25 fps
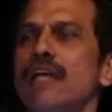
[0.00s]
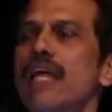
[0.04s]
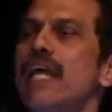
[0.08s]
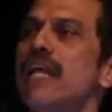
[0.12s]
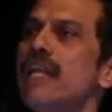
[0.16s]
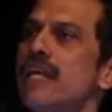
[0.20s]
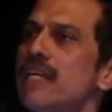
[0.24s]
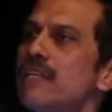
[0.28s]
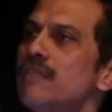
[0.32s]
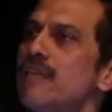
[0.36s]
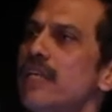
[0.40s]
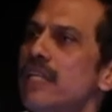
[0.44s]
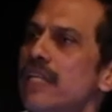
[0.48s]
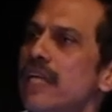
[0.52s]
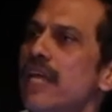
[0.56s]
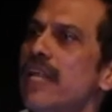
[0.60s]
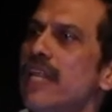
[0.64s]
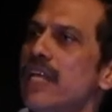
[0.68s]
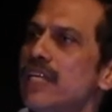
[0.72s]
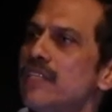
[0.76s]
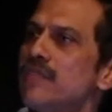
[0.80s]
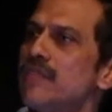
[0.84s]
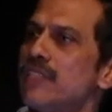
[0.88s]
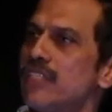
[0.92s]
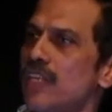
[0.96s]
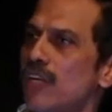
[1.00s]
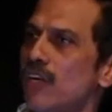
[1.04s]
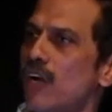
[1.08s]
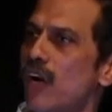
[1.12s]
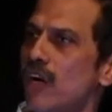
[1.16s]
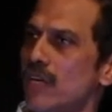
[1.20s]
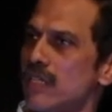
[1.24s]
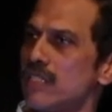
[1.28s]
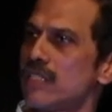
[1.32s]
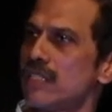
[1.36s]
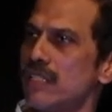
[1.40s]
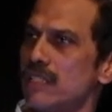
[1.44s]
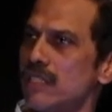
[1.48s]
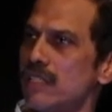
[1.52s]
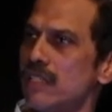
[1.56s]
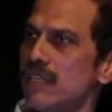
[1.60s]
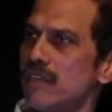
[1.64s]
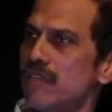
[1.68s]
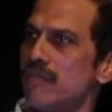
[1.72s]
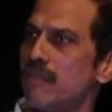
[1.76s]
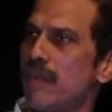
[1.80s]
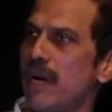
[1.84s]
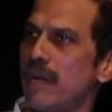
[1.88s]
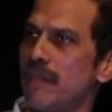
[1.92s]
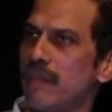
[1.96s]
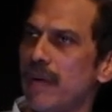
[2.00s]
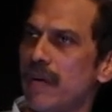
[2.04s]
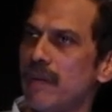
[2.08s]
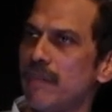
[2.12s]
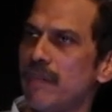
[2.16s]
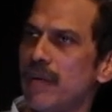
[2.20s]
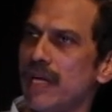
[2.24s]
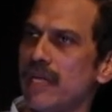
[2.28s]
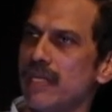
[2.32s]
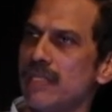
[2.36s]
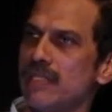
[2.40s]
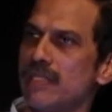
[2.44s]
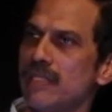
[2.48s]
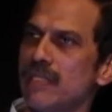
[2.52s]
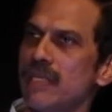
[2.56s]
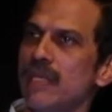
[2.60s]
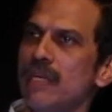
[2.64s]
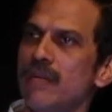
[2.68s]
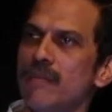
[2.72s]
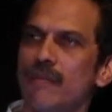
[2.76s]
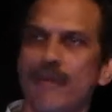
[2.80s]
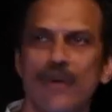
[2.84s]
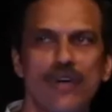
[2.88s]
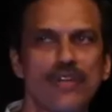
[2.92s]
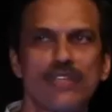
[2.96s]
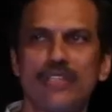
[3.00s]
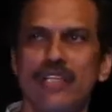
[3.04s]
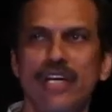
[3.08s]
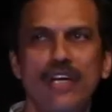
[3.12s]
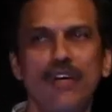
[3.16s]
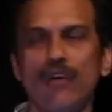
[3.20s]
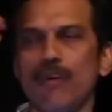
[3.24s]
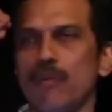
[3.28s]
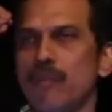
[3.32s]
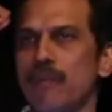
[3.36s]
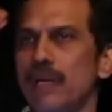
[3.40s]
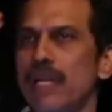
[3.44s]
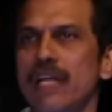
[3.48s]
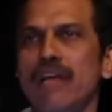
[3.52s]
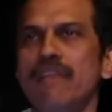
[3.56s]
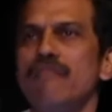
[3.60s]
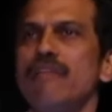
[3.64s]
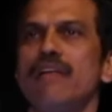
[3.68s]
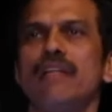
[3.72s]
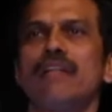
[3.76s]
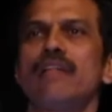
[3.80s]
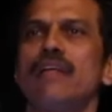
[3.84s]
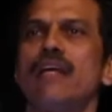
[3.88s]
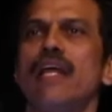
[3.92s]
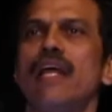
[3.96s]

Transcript: areas in areas which are not served by pipelines because they don't believe in,